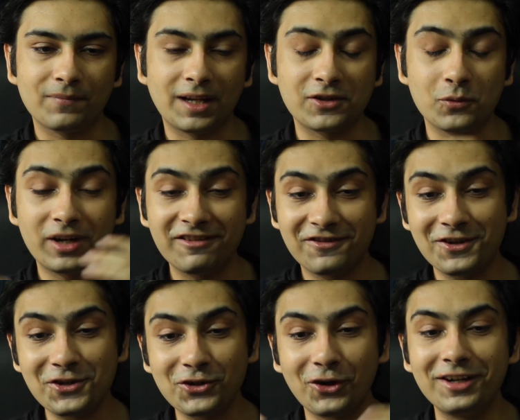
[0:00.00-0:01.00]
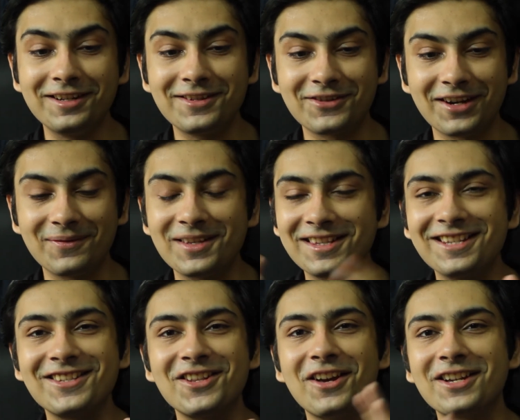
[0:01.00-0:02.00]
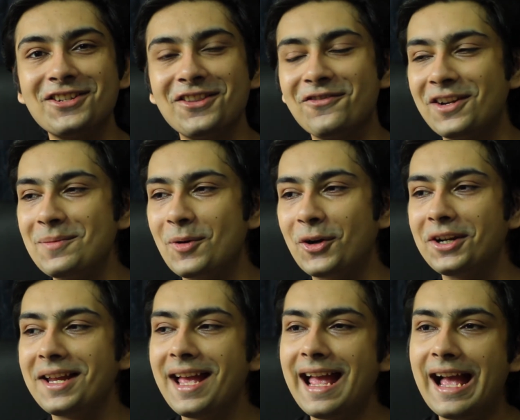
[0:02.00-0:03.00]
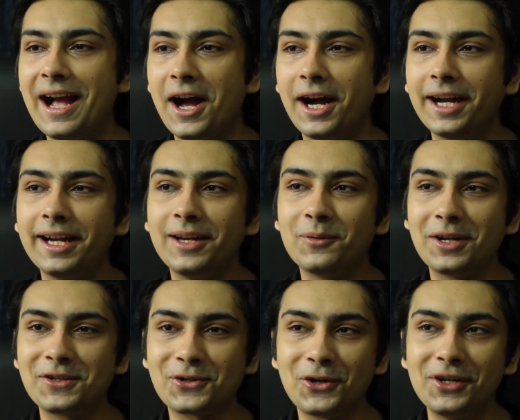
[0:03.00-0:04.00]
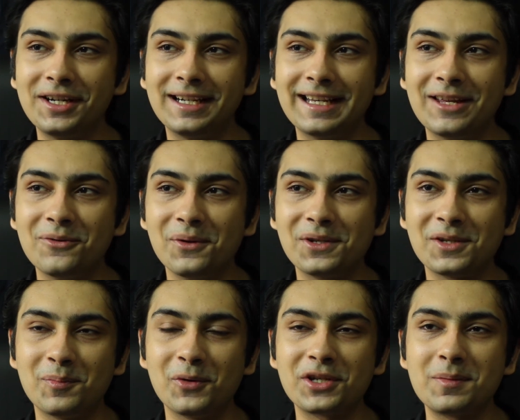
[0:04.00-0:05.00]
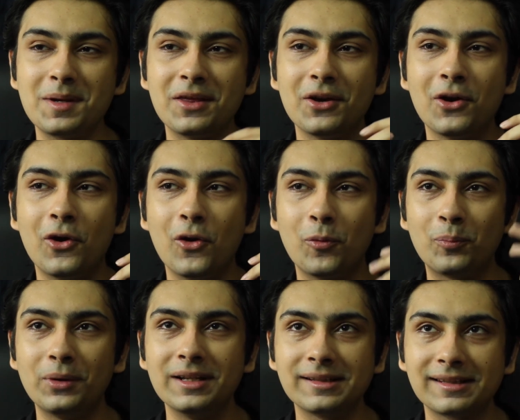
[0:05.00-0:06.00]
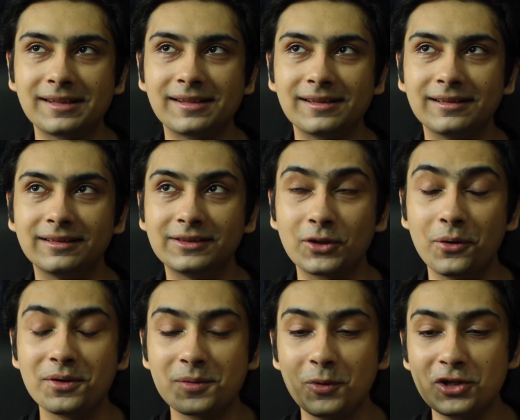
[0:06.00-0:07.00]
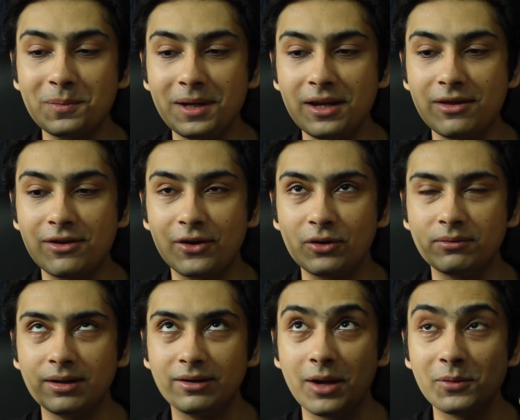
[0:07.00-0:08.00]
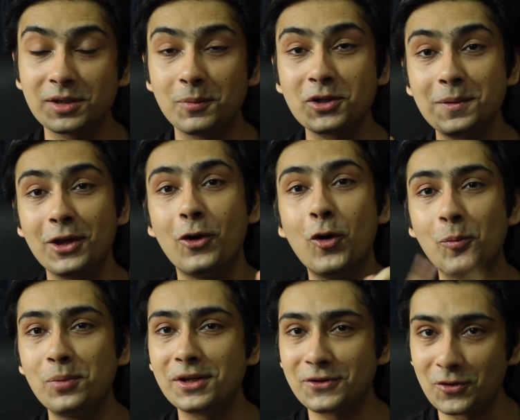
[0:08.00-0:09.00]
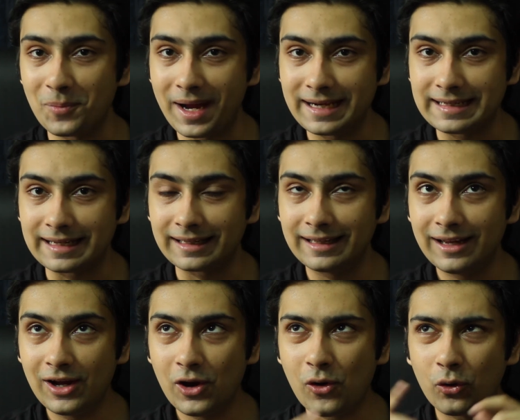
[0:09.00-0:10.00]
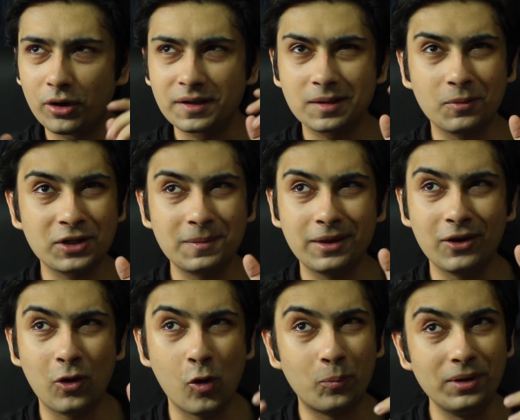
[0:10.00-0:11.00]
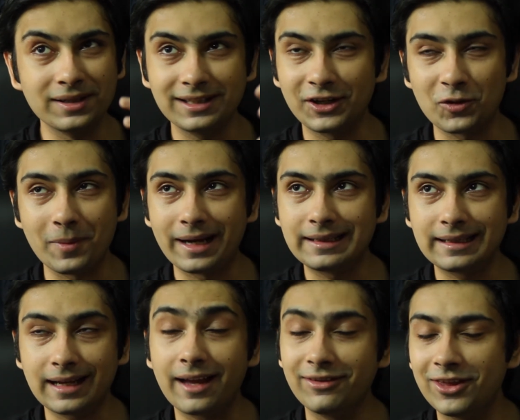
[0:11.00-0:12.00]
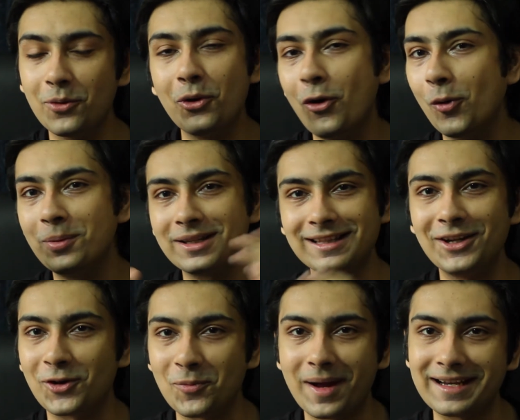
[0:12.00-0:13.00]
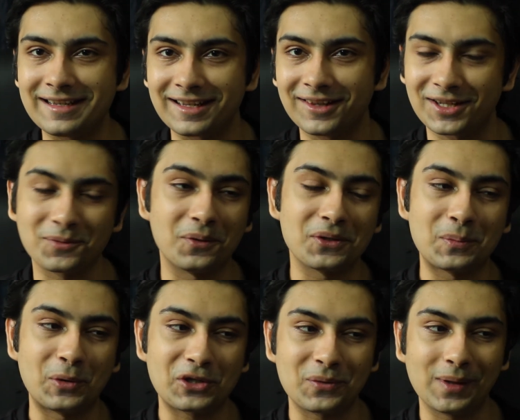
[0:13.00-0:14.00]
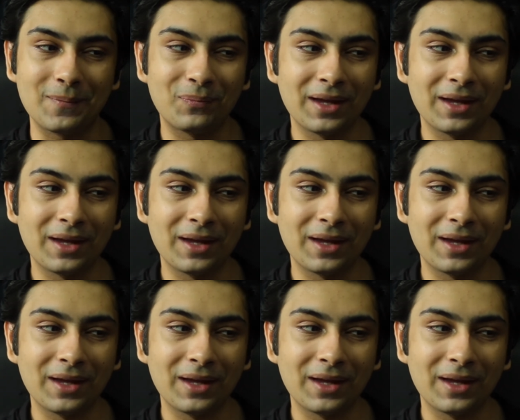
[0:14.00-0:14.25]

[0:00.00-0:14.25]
So when I first started Instagram, this is actually the funny part. When I started it was supposed to be the hopeless. So it was supposed to be the hopeless romantic, or it's supposed to be the hopelessly romantic. They were hopelessly romantic. That's what it was supposed to be.